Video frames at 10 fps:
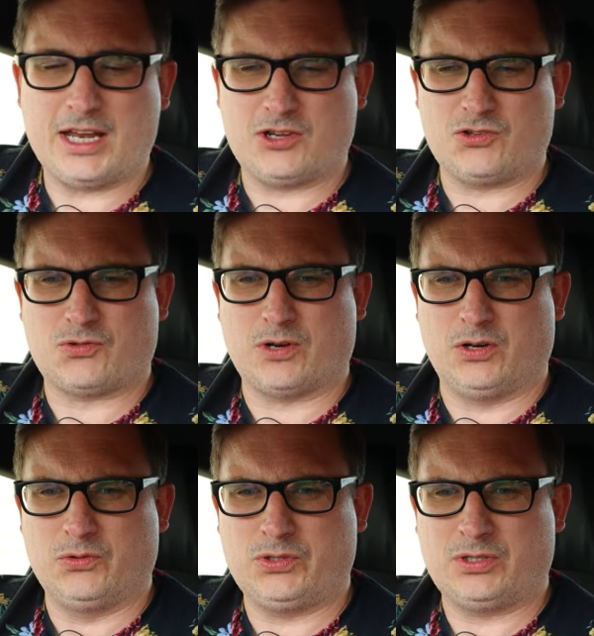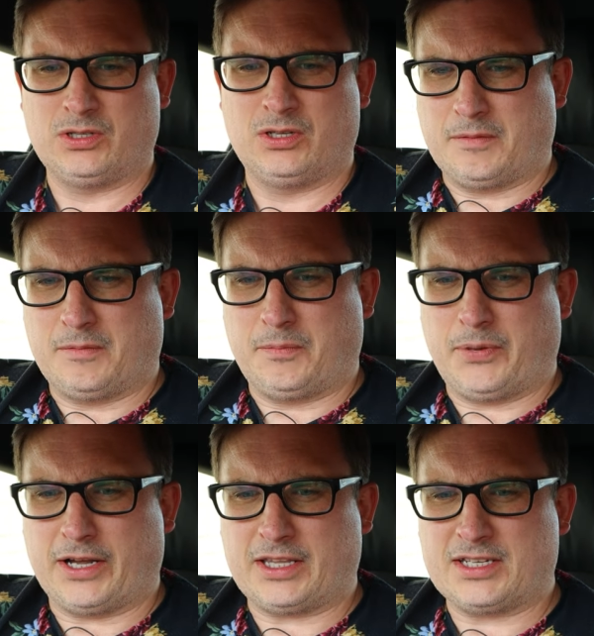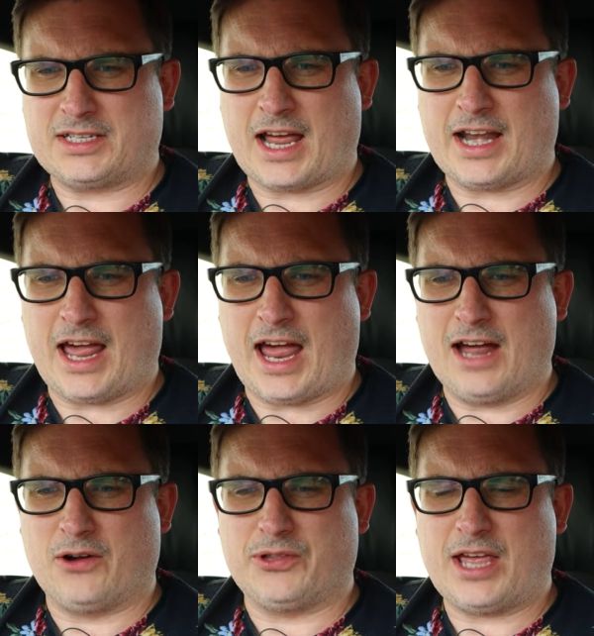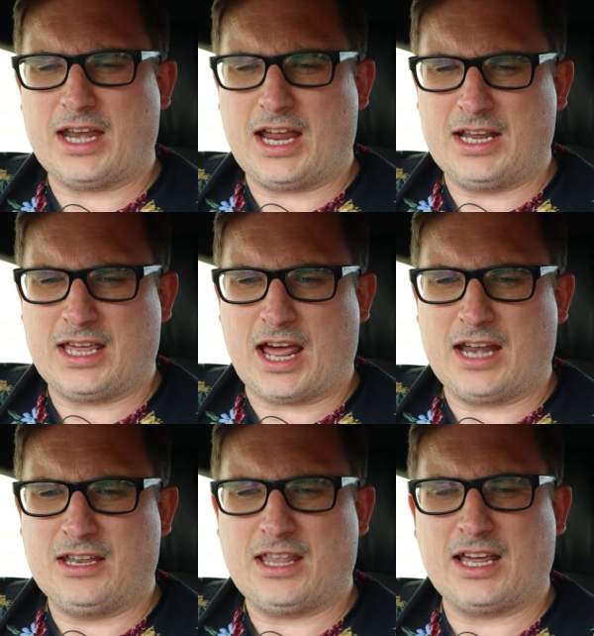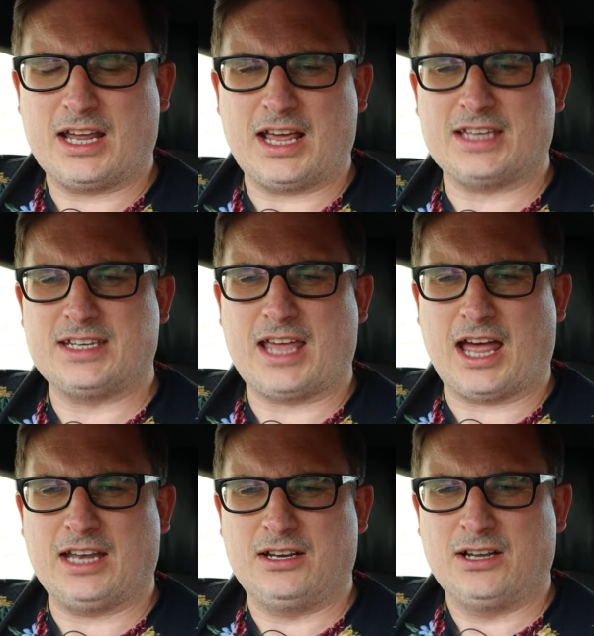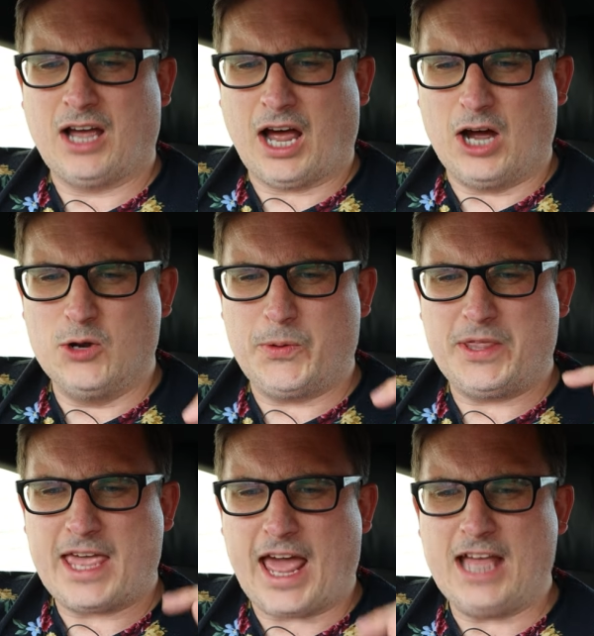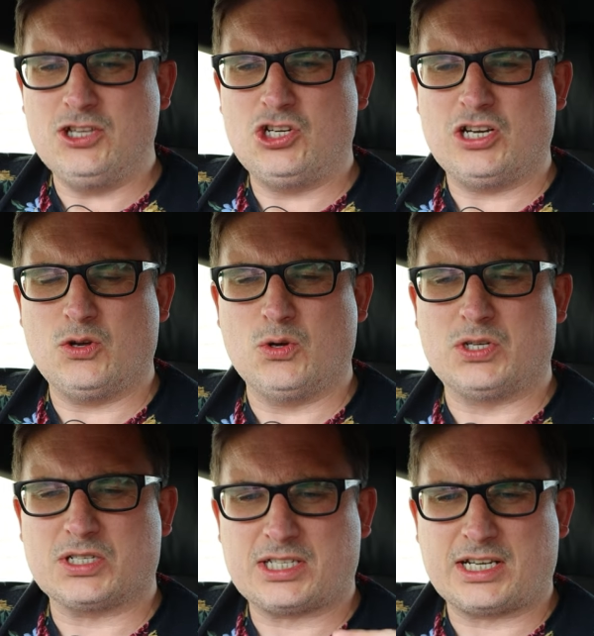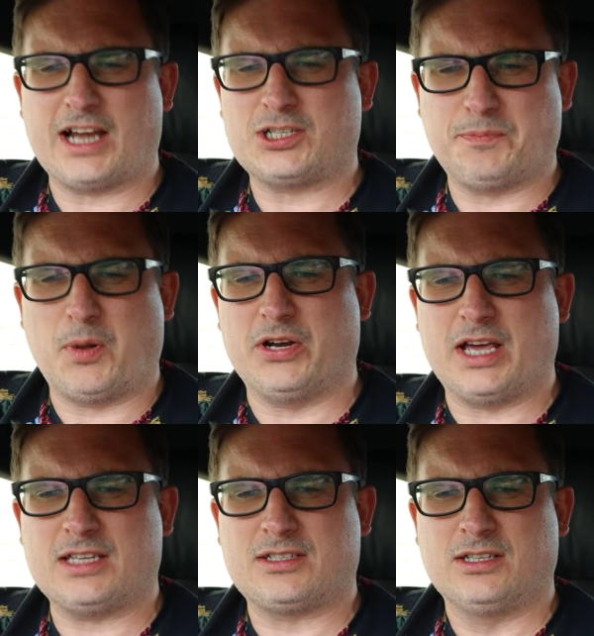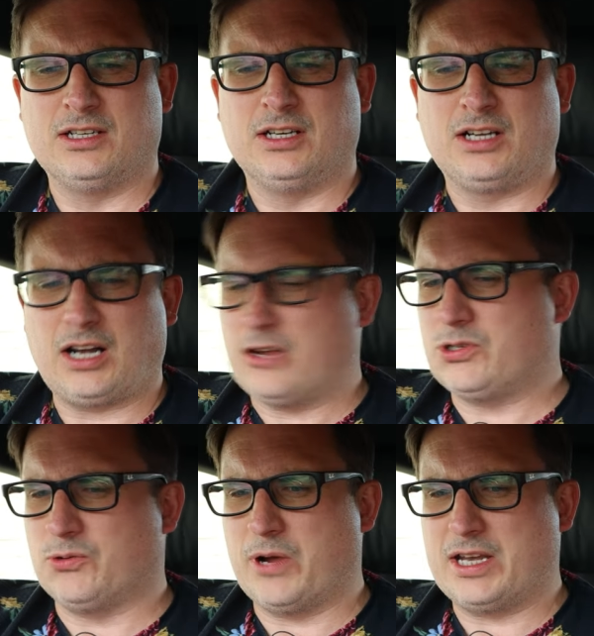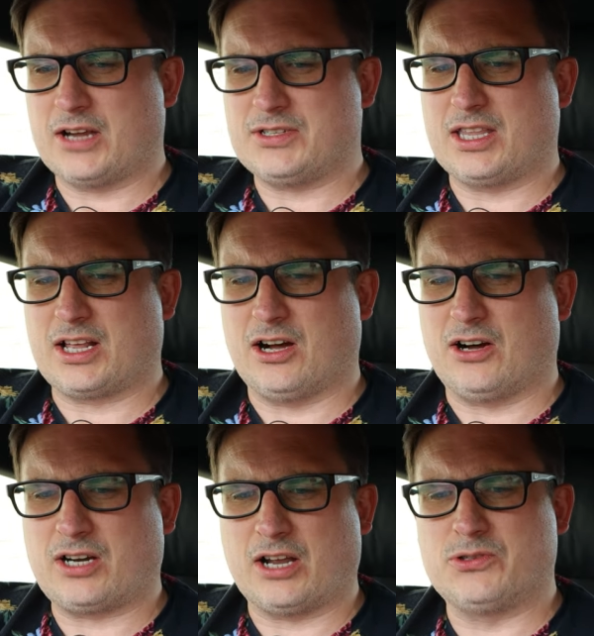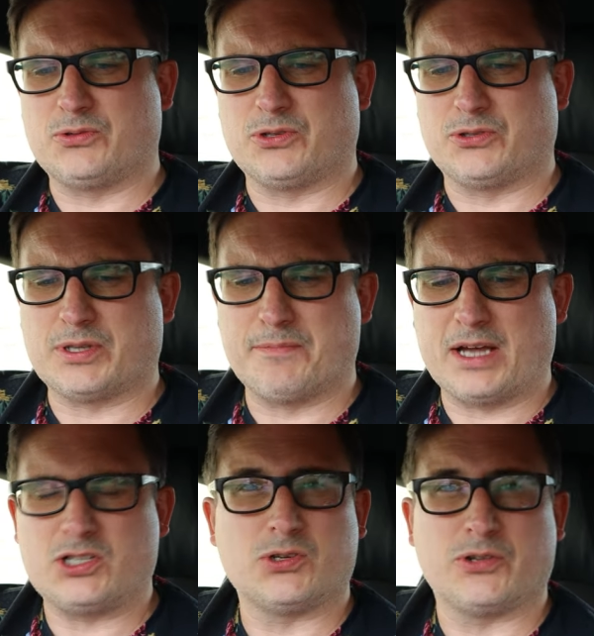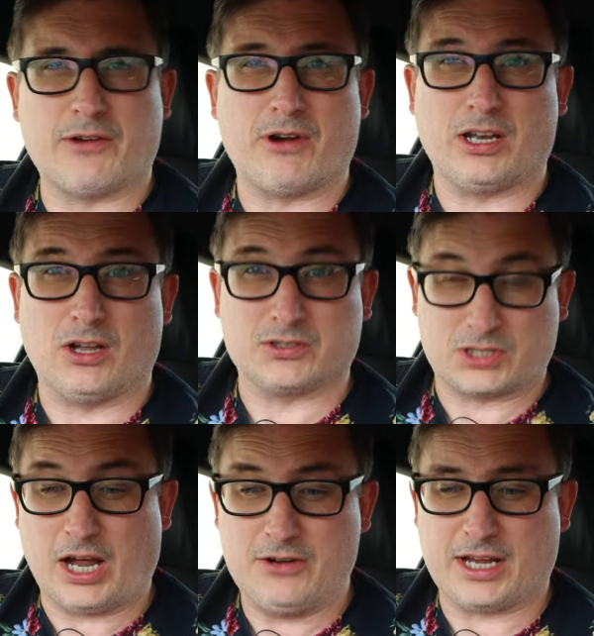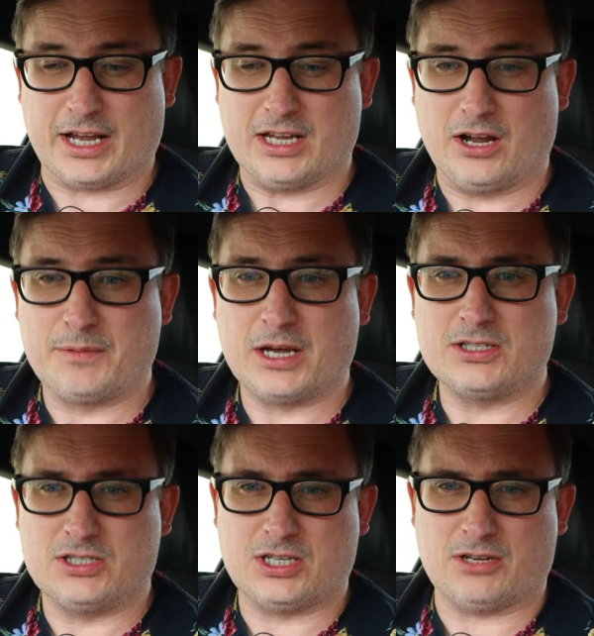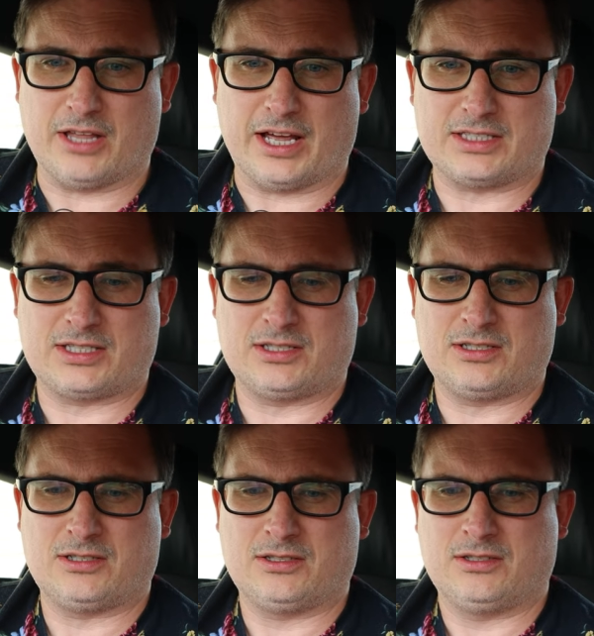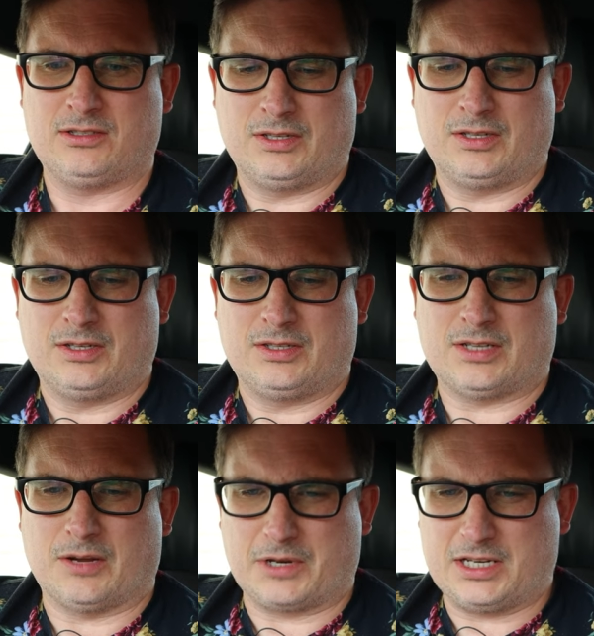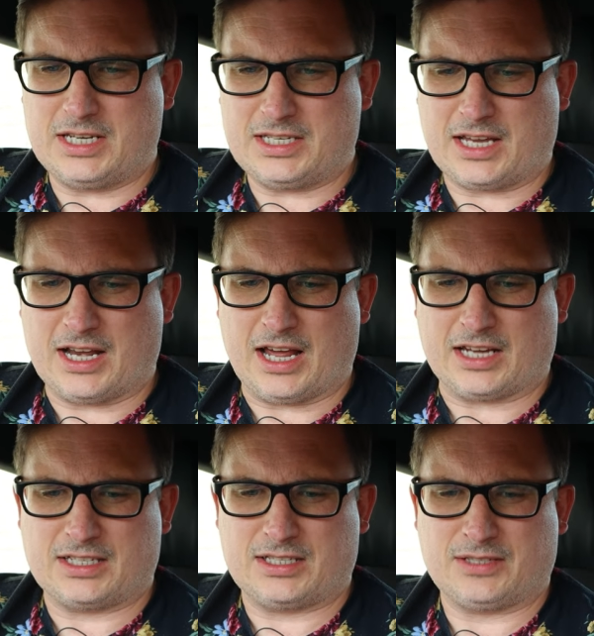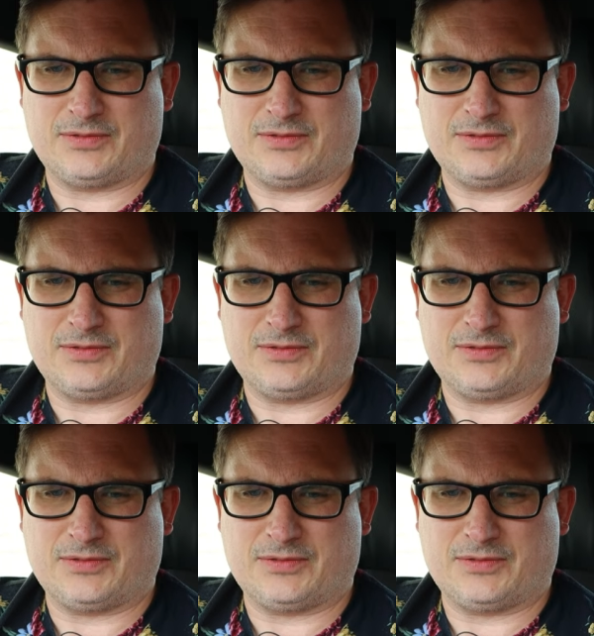any controls. Plug the scanner out, then in again, then connect again. Open the engine hood slash bonnet. Close all windows in the car, close all doors and make sure they're unlocked. Okay, I'm going to do that. So I'm going to disconnect.